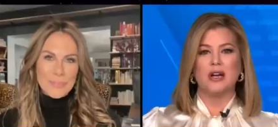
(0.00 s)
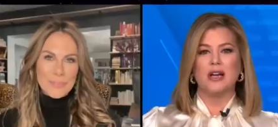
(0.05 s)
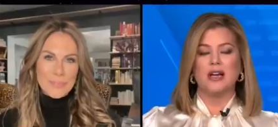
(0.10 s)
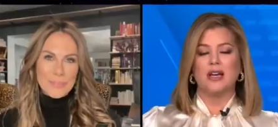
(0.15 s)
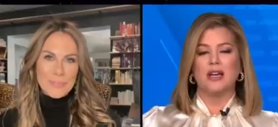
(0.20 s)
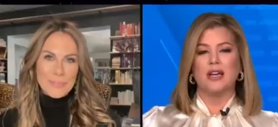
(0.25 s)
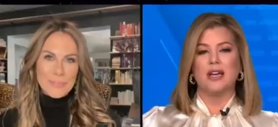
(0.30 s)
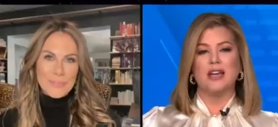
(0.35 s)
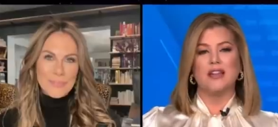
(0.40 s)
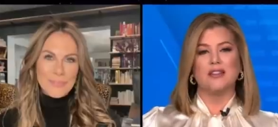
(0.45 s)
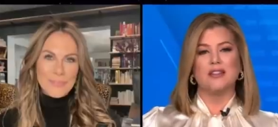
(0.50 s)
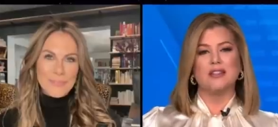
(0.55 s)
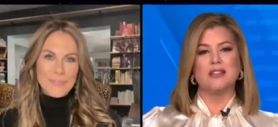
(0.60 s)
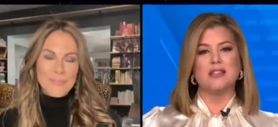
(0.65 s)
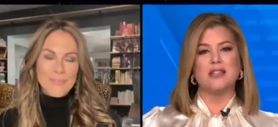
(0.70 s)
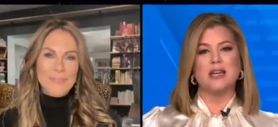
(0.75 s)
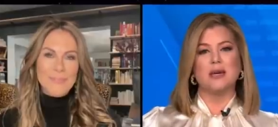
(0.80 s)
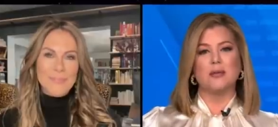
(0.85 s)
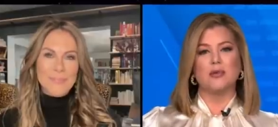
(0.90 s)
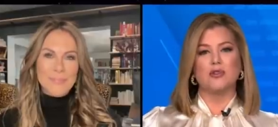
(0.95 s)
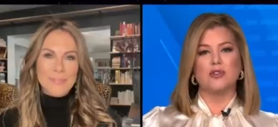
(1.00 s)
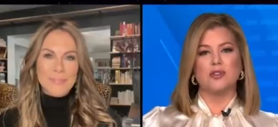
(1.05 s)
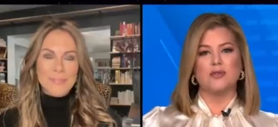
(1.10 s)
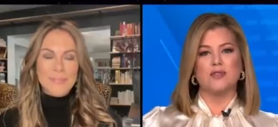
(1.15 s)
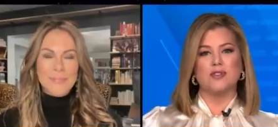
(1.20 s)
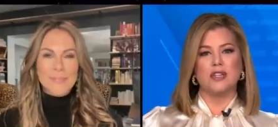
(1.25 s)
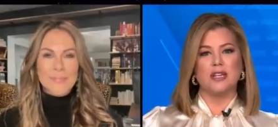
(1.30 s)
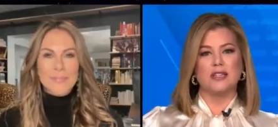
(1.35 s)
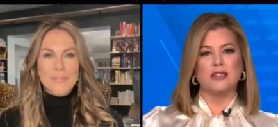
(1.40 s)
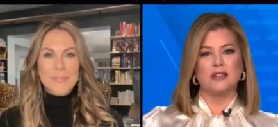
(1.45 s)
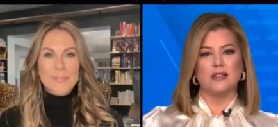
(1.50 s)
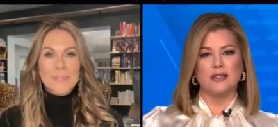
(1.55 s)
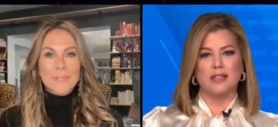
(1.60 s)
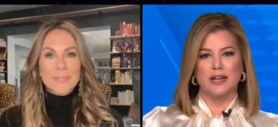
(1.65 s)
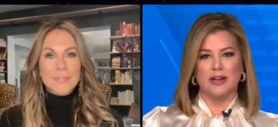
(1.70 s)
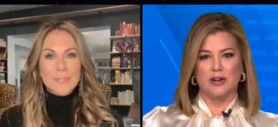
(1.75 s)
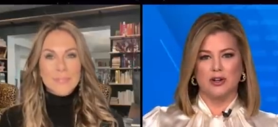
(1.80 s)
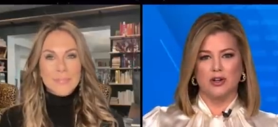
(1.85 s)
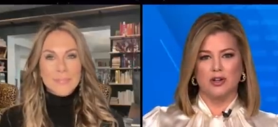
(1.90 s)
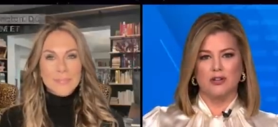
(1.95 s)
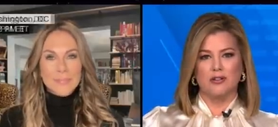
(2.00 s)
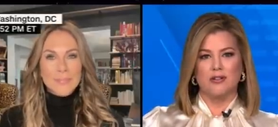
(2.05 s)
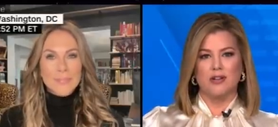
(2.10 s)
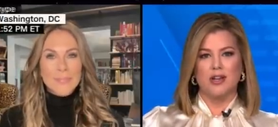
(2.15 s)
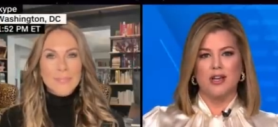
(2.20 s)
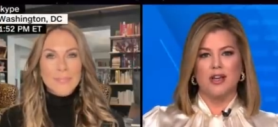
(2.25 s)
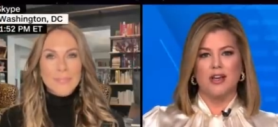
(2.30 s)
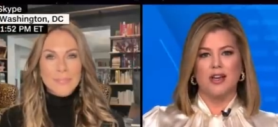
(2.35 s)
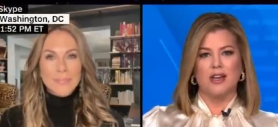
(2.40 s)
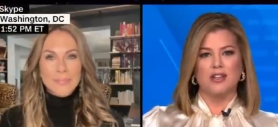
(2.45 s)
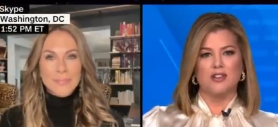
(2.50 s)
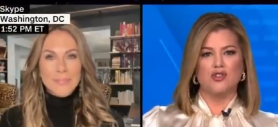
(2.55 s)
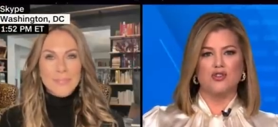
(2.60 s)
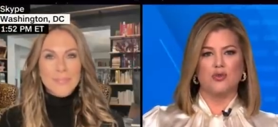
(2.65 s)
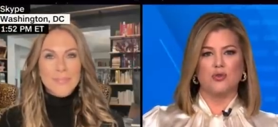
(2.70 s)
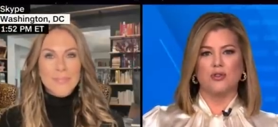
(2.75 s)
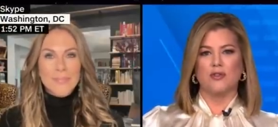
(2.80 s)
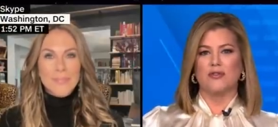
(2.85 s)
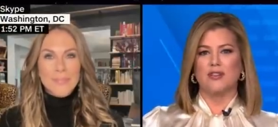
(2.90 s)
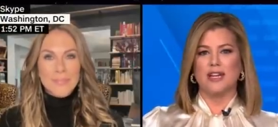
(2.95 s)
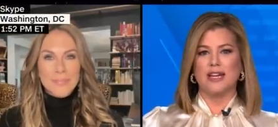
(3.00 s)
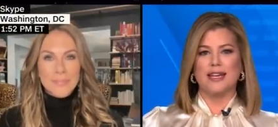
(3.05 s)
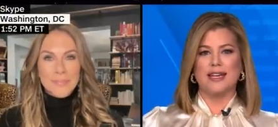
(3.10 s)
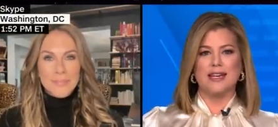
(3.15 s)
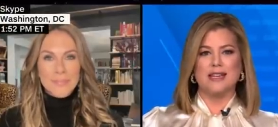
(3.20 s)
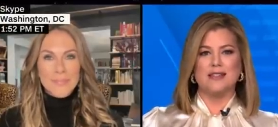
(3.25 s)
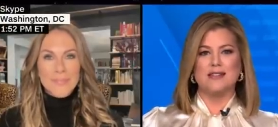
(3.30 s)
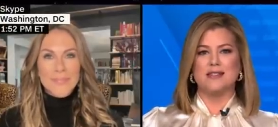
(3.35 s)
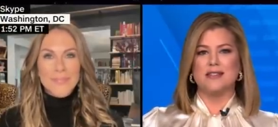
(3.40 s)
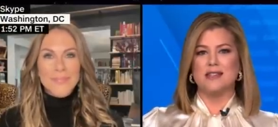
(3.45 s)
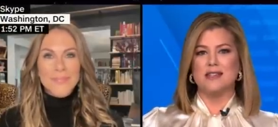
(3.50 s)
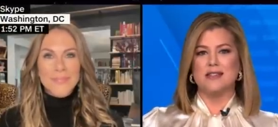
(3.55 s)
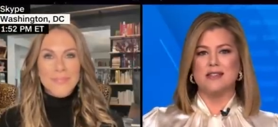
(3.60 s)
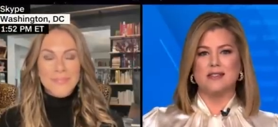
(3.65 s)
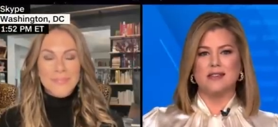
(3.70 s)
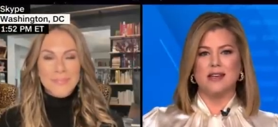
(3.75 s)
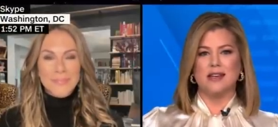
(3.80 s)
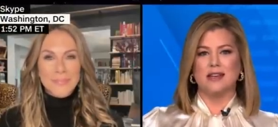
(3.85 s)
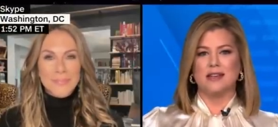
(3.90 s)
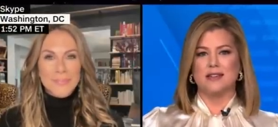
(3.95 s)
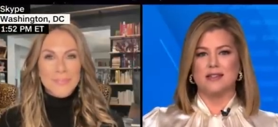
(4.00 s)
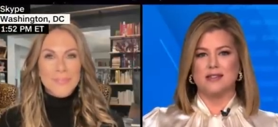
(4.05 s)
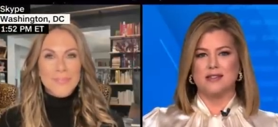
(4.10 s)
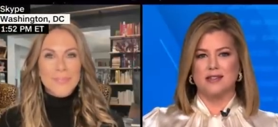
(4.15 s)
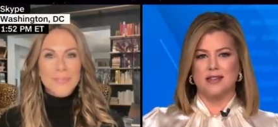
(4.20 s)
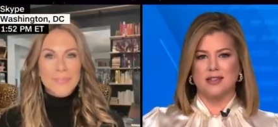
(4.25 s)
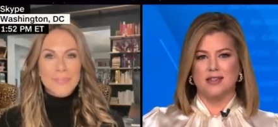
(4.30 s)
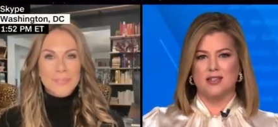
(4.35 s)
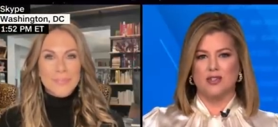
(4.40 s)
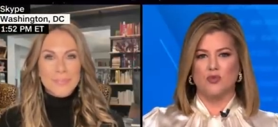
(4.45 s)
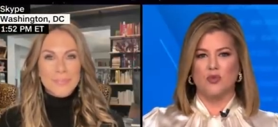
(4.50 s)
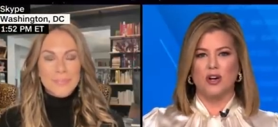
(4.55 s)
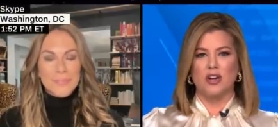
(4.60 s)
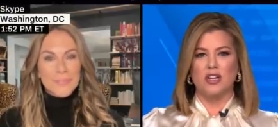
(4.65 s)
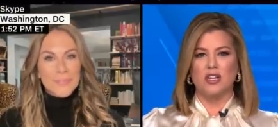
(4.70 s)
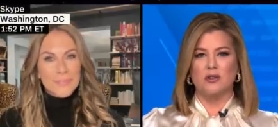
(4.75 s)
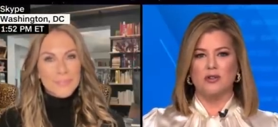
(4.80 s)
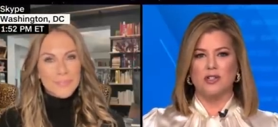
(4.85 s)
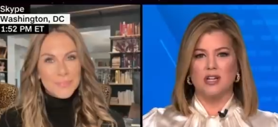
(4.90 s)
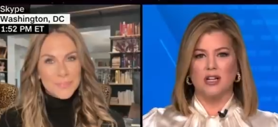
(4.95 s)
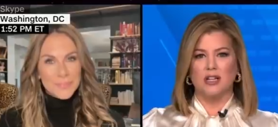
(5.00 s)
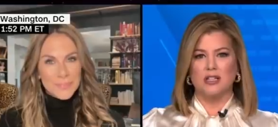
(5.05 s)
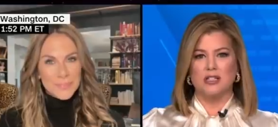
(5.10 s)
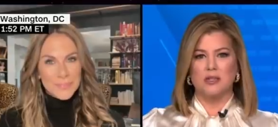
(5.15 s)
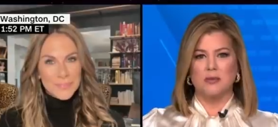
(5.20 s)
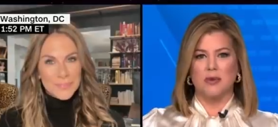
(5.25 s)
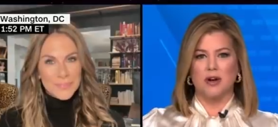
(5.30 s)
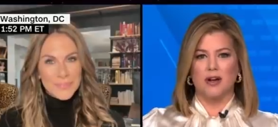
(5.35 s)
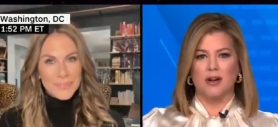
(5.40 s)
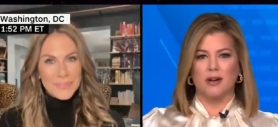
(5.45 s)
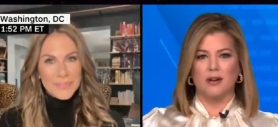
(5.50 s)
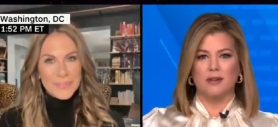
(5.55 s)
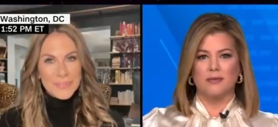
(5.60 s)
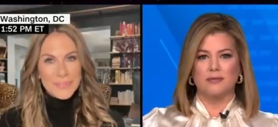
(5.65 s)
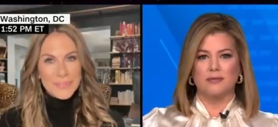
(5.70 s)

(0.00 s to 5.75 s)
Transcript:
Speaker 1: Kate, these neighbors have sent a letter. It's sort of like a cease and desist. What can you tell us about it?